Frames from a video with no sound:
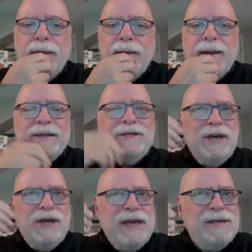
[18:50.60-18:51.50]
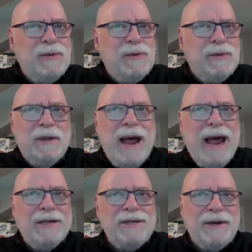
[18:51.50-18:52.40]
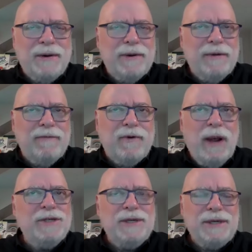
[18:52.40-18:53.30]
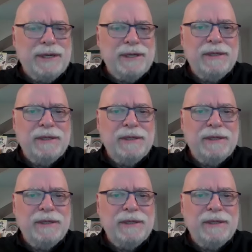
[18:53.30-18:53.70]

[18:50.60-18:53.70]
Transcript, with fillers: And Jesus was the master of questions.